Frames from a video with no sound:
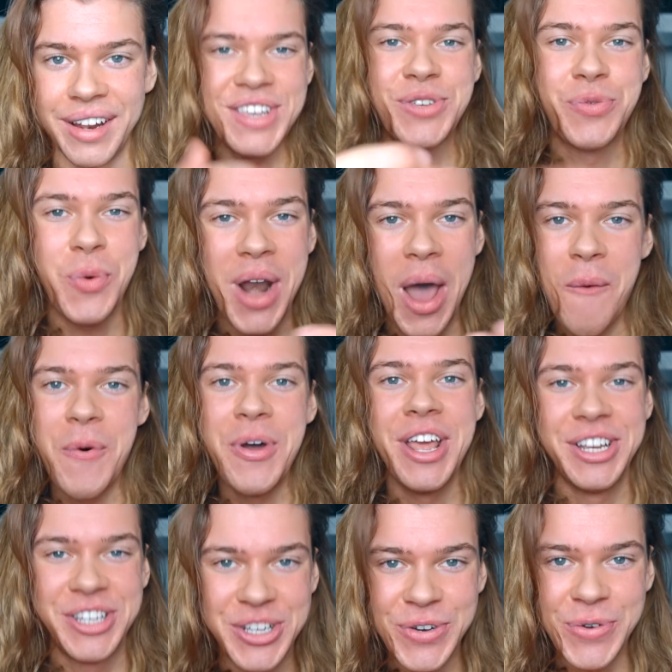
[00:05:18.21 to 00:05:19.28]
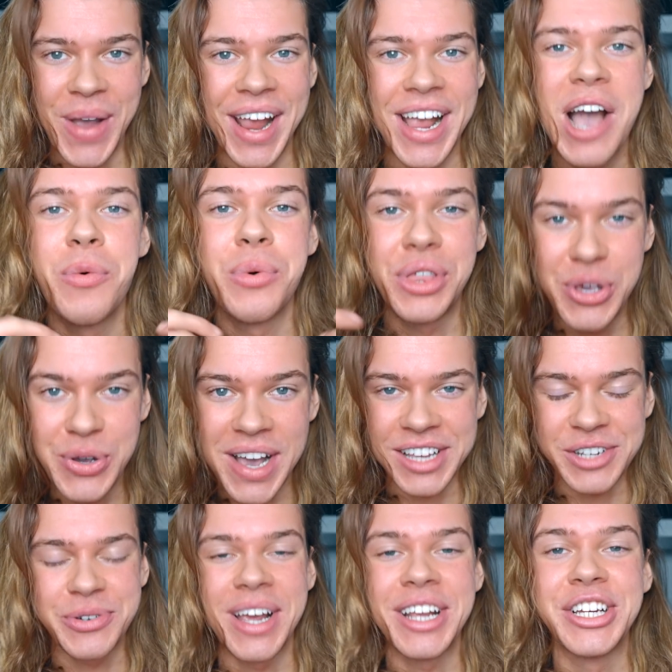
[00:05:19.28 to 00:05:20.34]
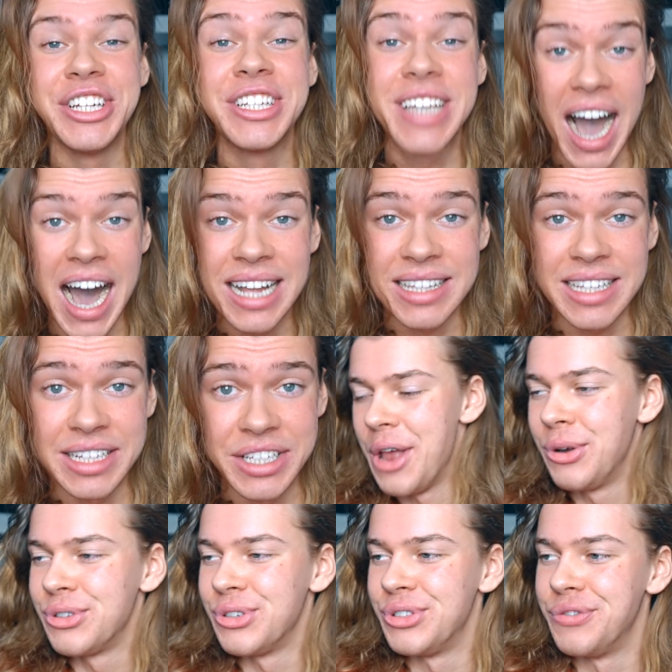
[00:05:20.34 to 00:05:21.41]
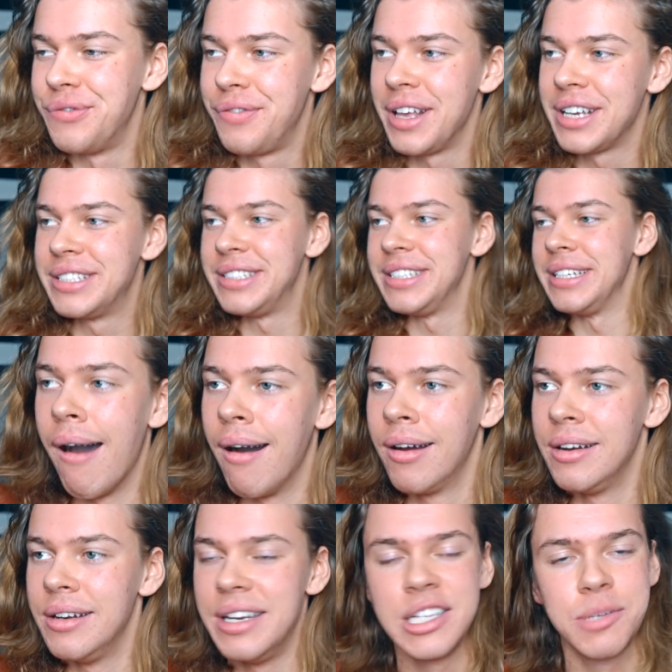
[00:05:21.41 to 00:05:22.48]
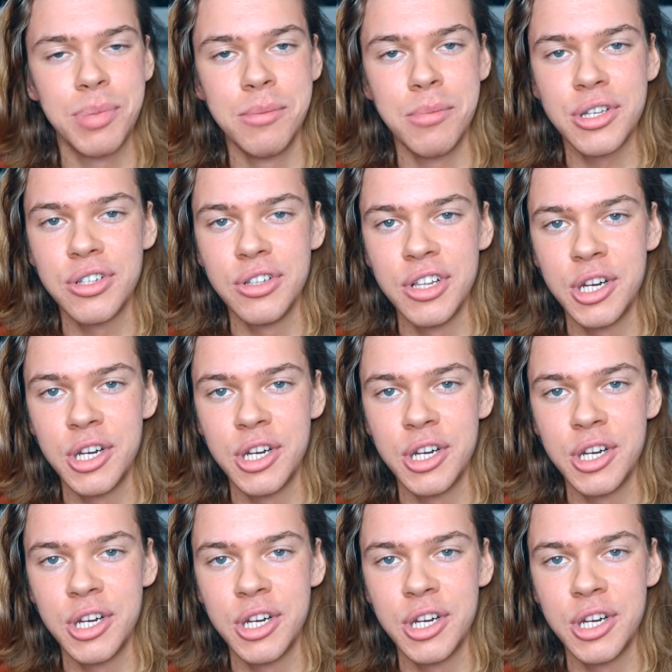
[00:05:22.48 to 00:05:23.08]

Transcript: This is what I wanna do. Hang out with you guys, create good content, and also to flex the discipline muscle a